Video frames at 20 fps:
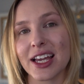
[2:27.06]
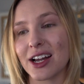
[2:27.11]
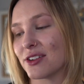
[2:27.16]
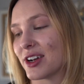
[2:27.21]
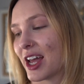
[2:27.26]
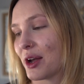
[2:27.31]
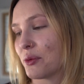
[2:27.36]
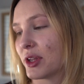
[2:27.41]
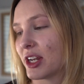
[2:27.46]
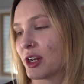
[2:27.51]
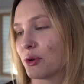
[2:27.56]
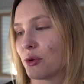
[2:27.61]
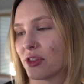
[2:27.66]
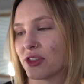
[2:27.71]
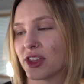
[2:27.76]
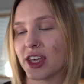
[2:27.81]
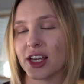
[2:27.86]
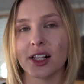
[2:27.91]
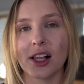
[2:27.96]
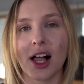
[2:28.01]
down, I went in
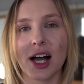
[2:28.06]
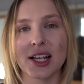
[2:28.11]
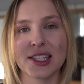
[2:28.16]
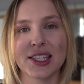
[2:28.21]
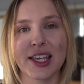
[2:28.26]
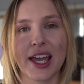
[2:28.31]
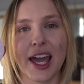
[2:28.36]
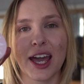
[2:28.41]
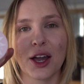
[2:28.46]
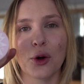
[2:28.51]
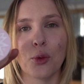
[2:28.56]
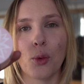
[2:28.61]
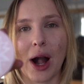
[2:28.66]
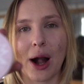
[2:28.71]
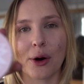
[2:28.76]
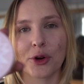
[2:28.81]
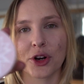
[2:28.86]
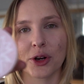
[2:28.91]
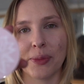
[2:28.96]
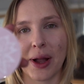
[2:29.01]
with the Glossier
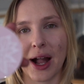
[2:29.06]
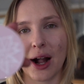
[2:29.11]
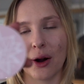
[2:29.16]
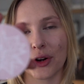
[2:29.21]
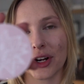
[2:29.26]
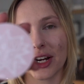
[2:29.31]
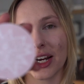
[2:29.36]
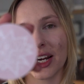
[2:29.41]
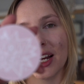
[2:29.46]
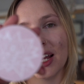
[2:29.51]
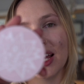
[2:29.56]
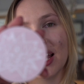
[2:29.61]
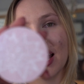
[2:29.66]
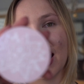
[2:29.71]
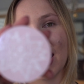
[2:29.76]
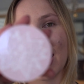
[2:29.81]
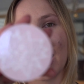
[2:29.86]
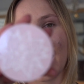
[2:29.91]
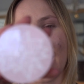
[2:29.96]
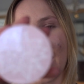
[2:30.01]
Wowder Powder,
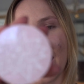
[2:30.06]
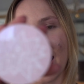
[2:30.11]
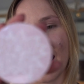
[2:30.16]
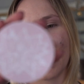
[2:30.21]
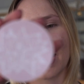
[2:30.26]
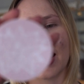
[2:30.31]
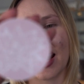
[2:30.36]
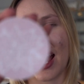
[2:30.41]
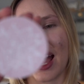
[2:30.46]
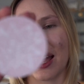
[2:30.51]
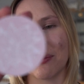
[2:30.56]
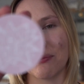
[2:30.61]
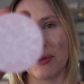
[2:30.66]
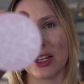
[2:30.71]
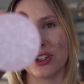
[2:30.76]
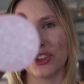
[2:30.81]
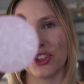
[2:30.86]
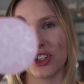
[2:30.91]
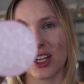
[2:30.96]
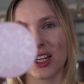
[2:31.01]
and I
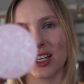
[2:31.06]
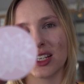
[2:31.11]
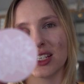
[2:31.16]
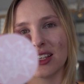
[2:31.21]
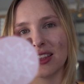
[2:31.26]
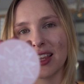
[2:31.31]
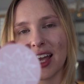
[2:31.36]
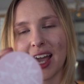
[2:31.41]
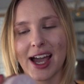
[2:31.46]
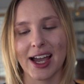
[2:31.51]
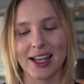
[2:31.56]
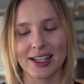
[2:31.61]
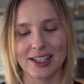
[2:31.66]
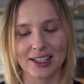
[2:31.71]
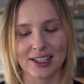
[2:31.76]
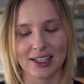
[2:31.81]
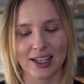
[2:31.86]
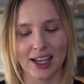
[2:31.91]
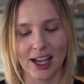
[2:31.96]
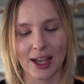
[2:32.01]
mentioned
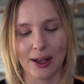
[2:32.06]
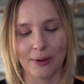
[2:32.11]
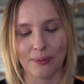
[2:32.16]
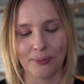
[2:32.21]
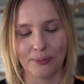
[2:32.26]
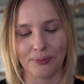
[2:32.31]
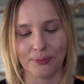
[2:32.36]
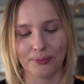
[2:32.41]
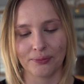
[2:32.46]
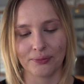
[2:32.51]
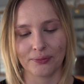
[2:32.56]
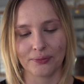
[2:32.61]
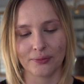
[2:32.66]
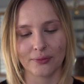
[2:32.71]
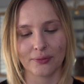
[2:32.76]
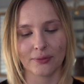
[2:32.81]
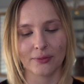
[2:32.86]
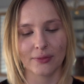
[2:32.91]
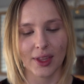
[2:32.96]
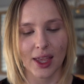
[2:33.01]
that
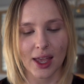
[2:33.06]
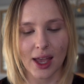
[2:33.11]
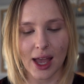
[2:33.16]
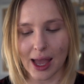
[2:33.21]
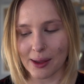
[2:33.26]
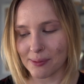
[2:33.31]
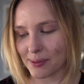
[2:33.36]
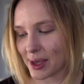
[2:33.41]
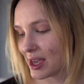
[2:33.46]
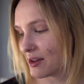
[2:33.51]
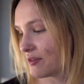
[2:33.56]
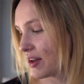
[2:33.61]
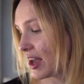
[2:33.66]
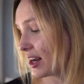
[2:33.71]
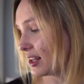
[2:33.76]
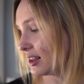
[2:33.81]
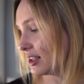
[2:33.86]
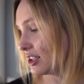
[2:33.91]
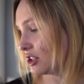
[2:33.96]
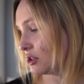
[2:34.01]
I may have
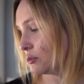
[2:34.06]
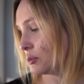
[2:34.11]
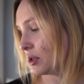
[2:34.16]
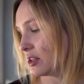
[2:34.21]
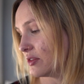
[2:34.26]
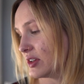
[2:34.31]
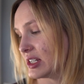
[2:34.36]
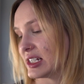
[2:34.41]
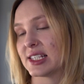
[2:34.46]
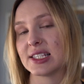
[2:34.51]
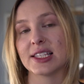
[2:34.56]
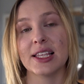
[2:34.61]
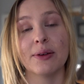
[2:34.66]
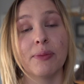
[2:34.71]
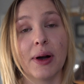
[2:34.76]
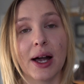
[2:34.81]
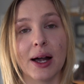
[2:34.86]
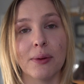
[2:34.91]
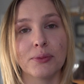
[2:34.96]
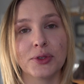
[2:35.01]
had a little bit of a slip
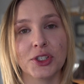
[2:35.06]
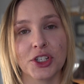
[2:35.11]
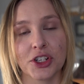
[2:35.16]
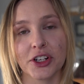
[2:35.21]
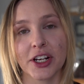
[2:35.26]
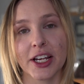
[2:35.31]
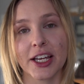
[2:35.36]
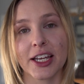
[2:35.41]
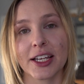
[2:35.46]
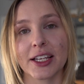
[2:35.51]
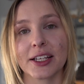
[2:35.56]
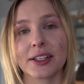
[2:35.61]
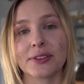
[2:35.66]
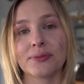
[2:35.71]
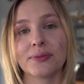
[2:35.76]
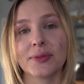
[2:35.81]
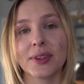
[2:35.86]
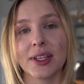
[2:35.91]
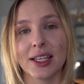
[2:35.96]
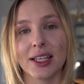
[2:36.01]
up
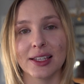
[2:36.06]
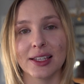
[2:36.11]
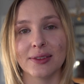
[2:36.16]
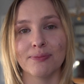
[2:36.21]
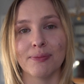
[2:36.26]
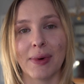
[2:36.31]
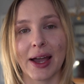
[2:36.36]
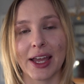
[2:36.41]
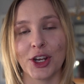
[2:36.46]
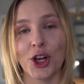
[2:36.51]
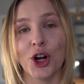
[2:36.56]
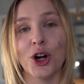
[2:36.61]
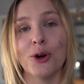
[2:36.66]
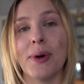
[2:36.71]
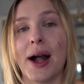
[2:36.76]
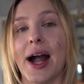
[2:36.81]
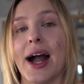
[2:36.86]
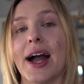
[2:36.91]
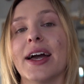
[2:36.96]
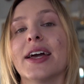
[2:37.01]
during my
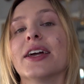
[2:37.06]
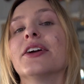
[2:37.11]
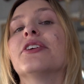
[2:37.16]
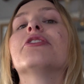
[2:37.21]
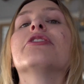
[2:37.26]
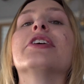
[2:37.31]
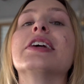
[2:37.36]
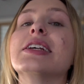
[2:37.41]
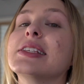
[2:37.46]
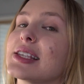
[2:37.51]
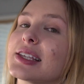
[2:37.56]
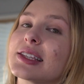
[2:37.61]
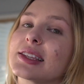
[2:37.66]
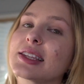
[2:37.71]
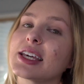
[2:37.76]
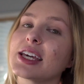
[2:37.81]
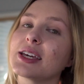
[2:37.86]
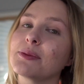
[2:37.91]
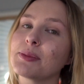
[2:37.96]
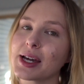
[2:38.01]
no-buy
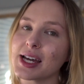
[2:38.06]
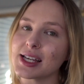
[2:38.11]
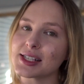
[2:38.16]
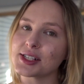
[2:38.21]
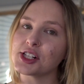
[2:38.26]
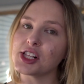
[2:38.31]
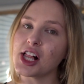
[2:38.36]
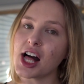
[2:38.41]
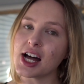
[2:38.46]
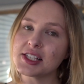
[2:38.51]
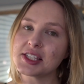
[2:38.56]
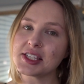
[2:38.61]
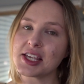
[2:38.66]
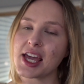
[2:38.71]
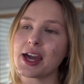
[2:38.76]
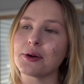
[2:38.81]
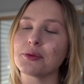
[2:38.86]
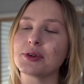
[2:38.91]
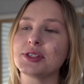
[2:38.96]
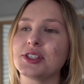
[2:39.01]
recently because
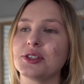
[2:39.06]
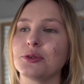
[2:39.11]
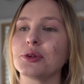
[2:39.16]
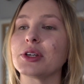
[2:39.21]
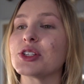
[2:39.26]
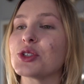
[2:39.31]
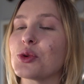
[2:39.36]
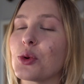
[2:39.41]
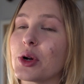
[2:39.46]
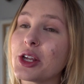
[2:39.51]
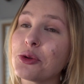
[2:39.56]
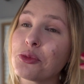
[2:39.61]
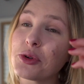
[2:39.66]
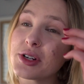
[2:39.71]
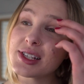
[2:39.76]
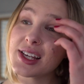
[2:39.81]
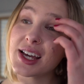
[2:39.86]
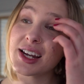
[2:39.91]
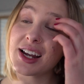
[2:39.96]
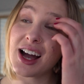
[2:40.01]
Glossier was doing
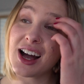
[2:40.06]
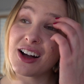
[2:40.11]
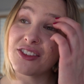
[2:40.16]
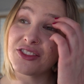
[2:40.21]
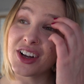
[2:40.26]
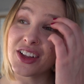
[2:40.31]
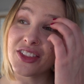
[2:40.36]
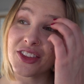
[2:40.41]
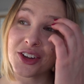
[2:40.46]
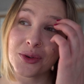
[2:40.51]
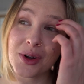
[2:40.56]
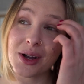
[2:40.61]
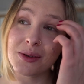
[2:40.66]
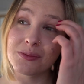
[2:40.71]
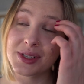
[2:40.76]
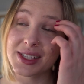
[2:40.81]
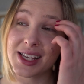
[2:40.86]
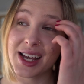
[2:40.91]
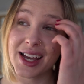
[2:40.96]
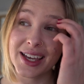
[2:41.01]
20% off on their
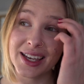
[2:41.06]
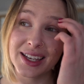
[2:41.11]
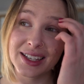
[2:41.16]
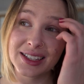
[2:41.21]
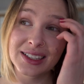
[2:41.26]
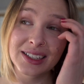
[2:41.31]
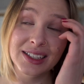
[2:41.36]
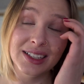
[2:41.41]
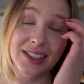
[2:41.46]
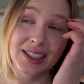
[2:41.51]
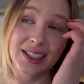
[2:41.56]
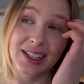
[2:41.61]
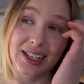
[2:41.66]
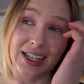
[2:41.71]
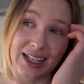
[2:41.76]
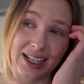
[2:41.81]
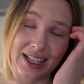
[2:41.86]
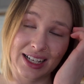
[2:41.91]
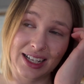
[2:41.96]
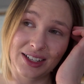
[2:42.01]
website
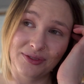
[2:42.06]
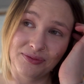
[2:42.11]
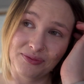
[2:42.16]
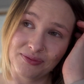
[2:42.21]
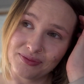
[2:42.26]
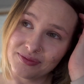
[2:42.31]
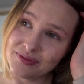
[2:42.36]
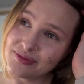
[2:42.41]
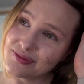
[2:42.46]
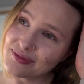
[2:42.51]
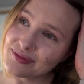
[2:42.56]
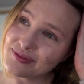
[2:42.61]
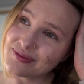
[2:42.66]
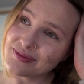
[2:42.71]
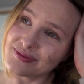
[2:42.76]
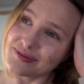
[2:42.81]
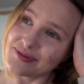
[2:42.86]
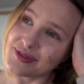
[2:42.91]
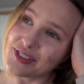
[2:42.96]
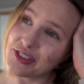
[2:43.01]

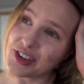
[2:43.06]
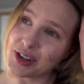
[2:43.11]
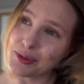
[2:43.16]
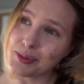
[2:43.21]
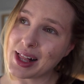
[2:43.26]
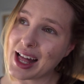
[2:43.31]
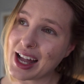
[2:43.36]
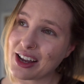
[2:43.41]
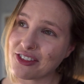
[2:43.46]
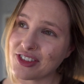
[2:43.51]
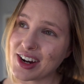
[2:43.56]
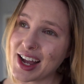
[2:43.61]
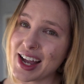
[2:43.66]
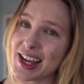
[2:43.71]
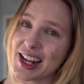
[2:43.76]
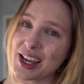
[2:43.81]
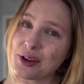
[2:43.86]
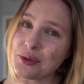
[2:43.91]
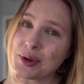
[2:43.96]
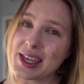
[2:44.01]
for Black
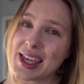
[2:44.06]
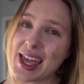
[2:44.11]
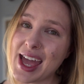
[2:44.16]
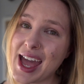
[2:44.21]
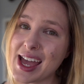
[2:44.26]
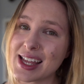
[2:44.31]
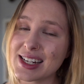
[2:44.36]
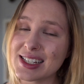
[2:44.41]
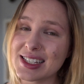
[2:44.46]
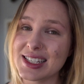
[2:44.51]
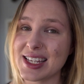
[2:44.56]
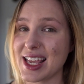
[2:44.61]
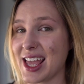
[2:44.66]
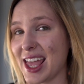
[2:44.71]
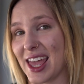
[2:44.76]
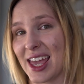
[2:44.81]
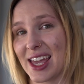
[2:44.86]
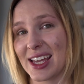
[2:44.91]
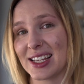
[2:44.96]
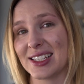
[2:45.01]
Friday weekend,
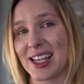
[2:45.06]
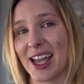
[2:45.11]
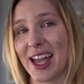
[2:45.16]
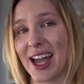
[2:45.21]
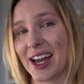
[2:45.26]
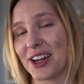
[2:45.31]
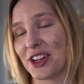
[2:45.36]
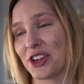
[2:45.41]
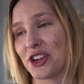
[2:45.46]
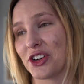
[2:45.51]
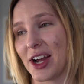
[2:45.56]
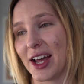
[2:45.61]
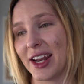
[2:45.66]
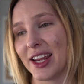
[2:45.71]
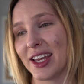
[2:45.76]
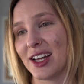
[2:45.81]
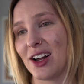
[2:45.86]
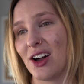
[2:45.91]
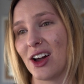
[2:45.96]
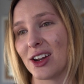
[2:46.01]
and I had a
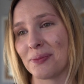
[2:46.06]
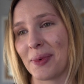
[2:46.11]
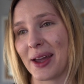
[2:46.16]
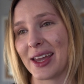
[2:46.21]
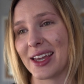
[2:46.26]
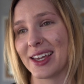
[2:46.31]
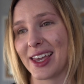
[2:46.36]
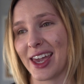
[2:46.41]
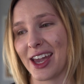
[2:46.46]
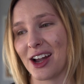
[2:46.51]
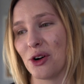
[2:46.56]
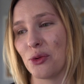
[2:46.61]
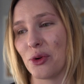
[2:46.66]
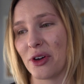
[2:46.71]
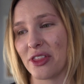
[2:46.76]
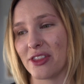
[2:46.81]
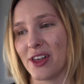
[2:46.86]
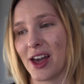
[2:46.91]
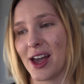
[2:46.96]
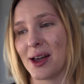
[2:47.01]
credit on my account
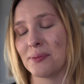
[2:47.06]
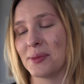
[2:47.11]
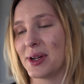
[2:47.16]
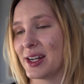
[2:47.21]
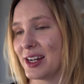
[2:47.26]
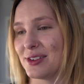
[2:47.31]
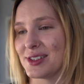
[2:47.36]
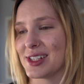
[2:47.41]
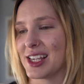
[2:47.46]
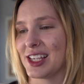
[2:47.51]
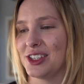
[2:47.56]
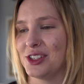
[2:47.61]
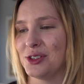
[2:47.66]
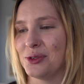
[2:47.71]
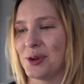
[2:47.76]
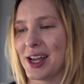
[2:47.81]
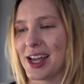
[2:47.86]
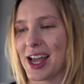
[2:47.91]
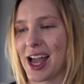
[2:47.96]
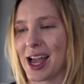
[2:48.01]
with them, and I was like, you
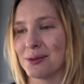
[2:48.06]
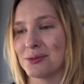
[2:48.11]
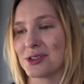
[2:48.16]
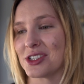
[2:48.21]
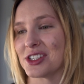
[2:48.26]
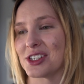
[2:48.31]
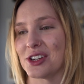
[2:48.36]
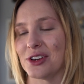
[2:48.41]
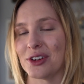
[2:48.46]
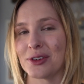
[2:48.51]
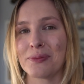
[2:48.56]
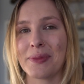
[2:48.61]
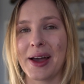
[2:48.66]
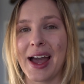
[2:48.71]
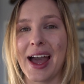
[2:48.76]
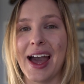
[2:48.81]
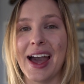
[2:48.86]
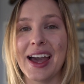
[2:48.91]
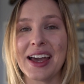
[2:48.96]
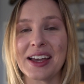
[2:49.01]
know what, I'm just gonna
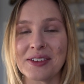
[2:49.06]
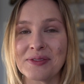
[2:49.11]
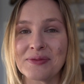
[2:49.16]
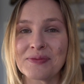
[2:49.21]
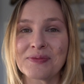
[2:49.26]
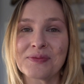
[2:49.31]
buy